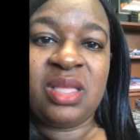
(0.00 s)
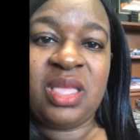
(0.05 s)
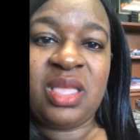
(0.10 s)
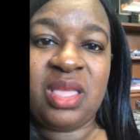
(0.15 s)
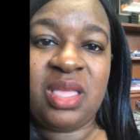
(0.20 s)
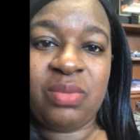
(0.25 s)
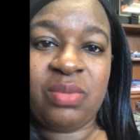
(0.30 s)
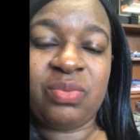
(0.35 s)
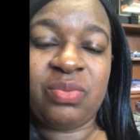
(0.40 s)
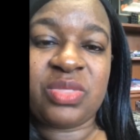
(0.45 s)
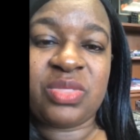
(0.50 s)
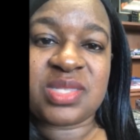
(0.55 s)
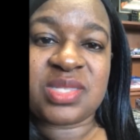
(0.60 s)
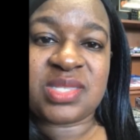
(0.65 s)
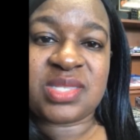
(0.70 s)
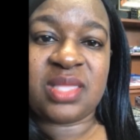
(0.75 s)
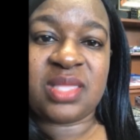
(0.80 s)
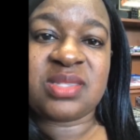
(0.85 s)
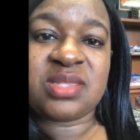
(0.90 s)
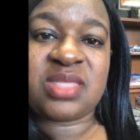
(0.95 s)
in the
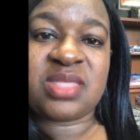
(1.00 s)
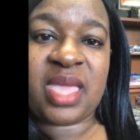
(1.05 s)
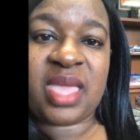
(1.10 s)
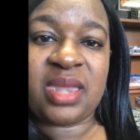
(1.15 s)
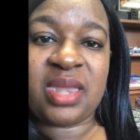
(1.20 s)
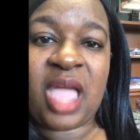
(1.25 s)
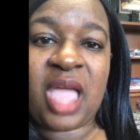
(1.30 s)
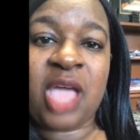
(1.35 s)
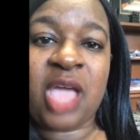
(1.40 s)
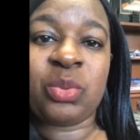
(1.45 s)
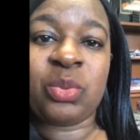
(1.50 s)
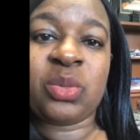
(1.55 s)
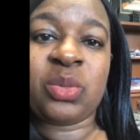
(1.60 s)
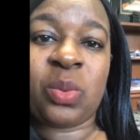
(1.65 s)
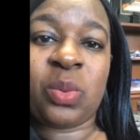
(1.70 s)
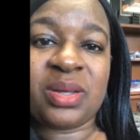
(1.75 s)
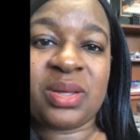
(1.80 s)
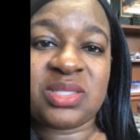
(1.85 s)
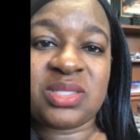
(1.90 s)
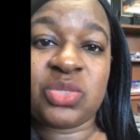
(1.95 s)
sense that I would
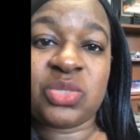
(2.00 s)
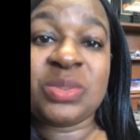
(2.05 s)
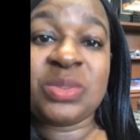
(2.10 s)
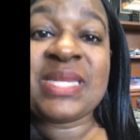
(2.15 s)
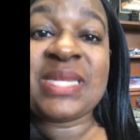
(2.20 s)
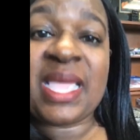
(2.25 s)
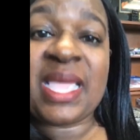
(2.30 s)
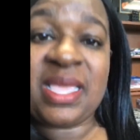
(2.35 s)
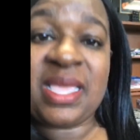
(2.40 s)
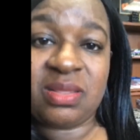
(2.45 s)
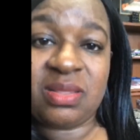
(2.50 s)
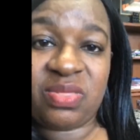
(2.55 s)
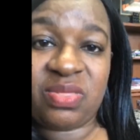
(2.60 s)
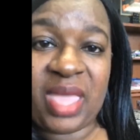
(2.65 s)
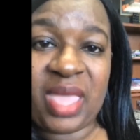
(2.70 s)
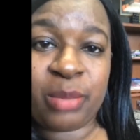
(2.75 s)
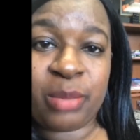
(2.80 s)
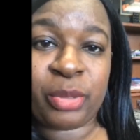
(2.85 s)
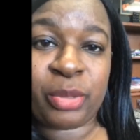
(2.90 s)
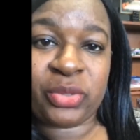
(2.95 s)
want to date
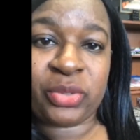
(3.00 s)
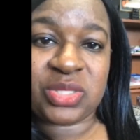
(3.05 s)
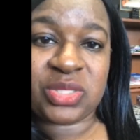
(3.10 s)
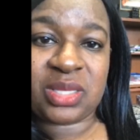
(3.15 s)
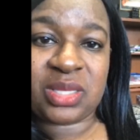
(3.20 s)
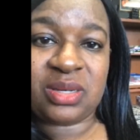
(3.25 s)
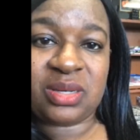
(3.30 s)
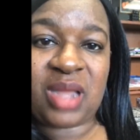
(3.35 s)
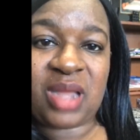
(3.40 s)
that person.